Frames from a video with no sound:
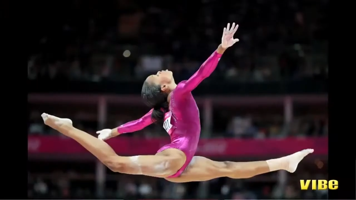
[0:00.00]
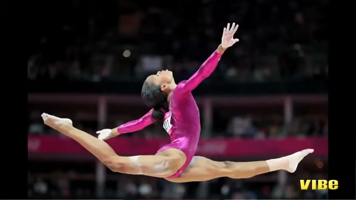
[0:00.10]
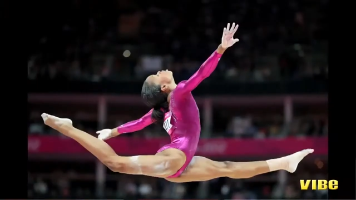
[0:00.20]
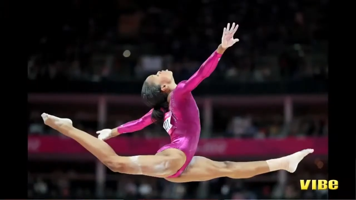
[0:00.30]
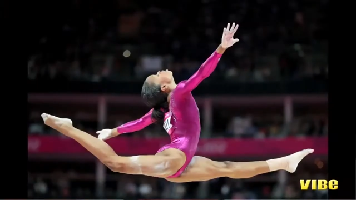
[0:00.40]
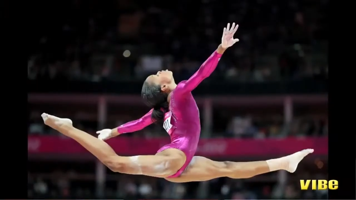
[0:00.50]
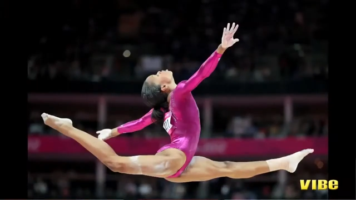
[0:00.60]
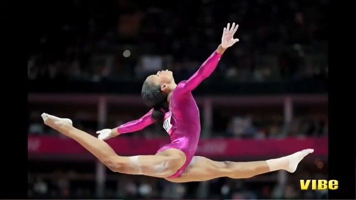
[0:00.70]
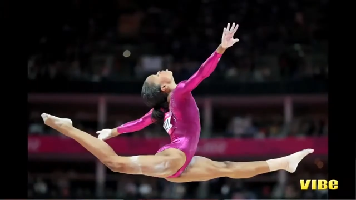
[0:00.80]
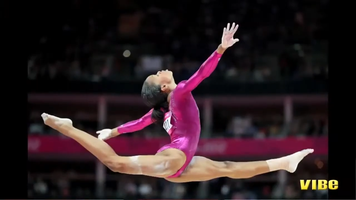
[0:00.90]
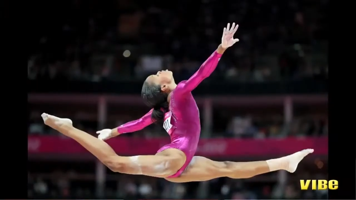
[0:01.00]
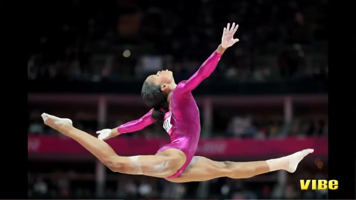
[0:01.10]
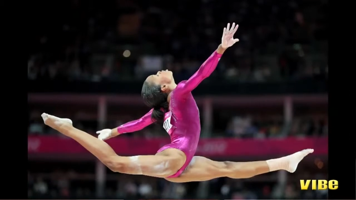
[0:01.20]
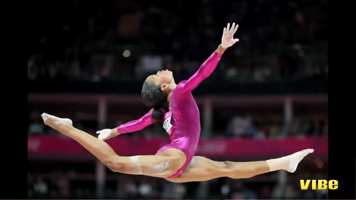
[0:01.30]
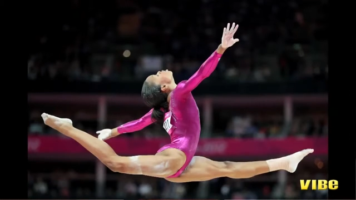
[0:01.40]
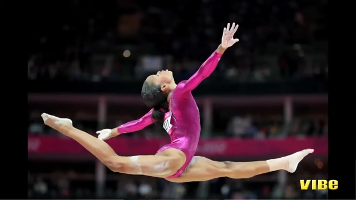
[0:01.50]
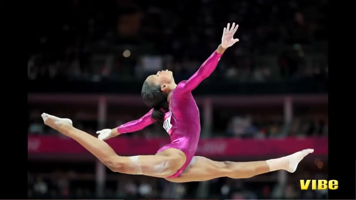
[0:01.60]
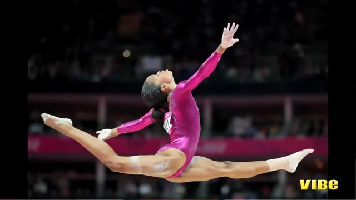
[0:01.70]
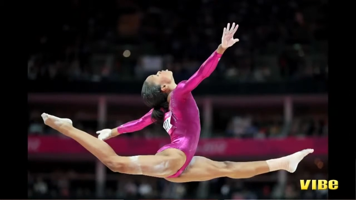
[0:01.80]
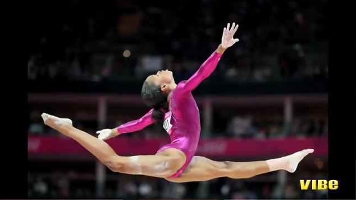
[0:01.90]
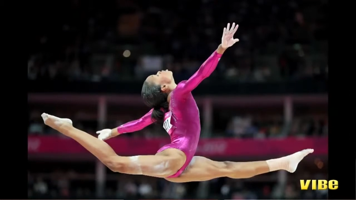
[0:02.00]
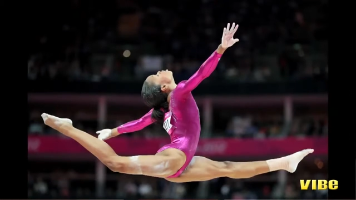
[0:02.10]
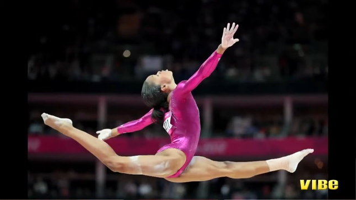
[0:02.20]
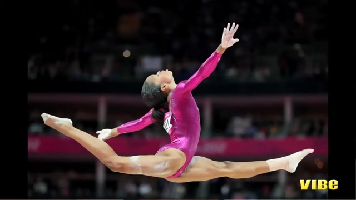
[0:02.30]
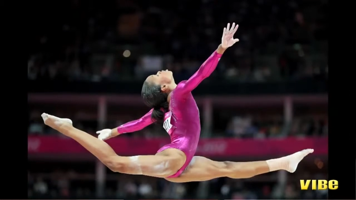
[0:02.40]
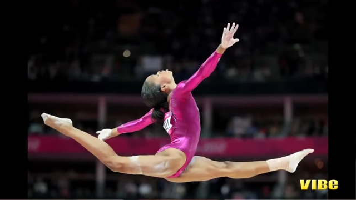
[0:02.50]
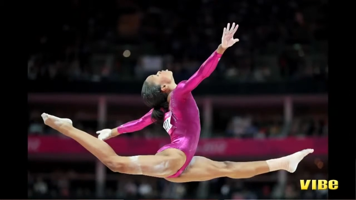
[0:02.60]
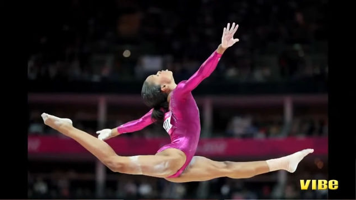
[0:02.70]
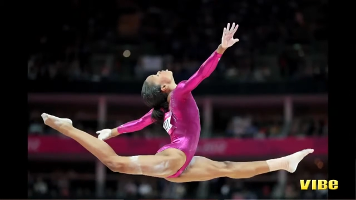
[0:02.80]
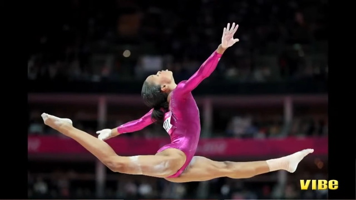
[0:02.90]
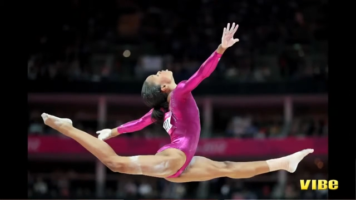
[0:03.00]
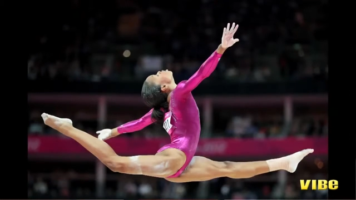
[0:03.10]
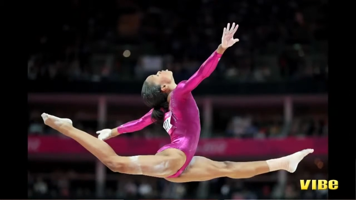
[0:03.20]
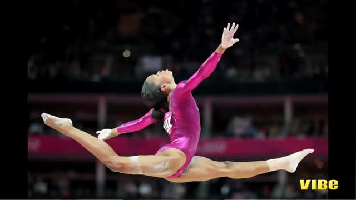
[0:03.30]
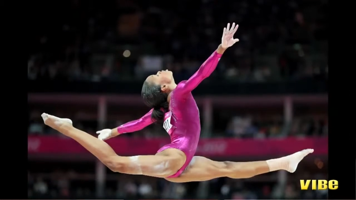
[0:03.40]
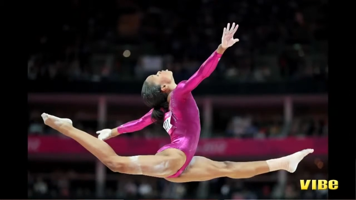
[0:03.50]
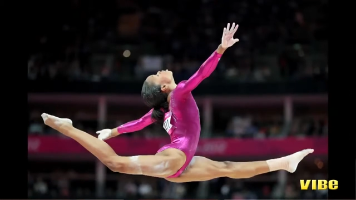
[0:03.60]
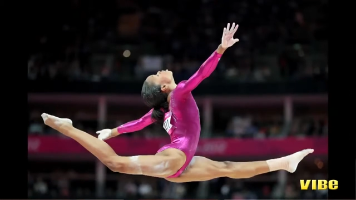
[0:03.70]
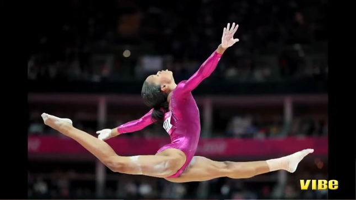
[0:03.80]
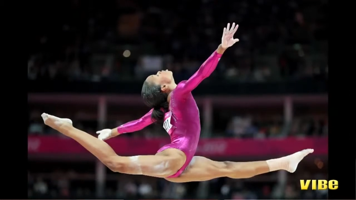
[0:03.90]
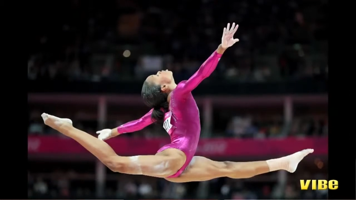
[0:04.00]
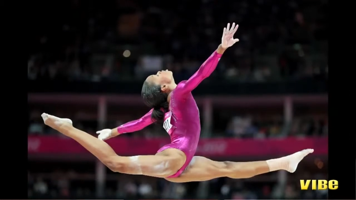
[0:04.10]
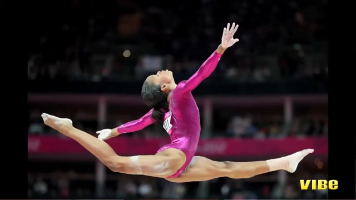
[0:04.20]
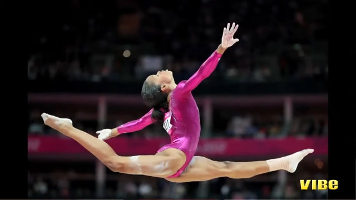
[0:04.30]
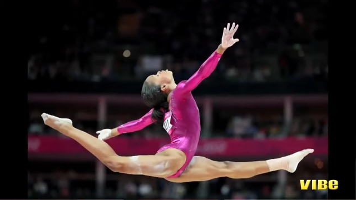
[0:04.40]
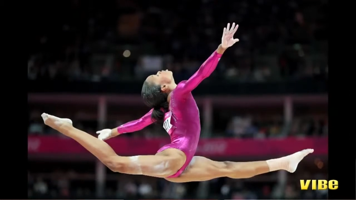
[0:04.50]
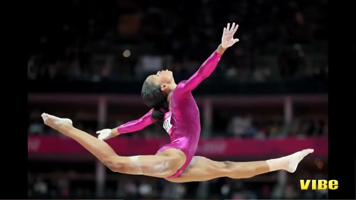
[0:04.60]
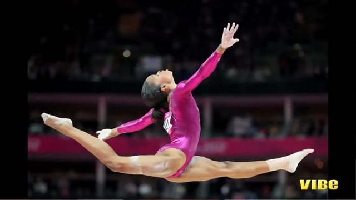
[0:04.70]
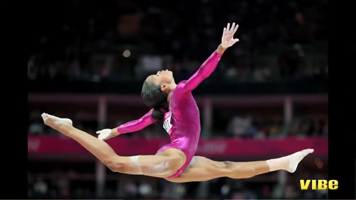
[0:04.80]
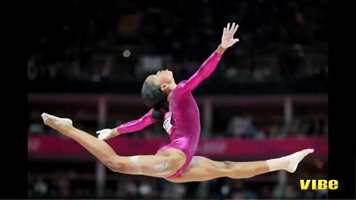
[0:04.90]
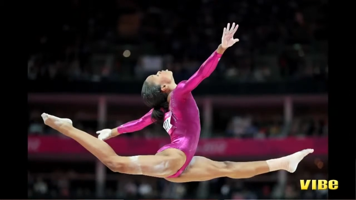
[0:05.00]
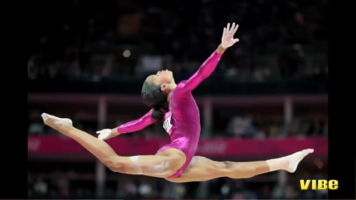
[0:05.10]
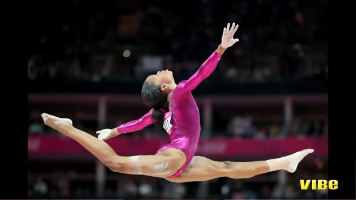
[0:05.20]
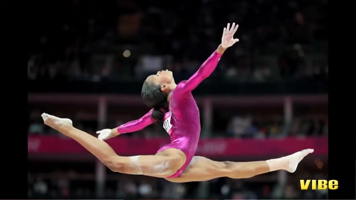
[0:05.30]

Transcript: No face is visible, so there are no lips to read.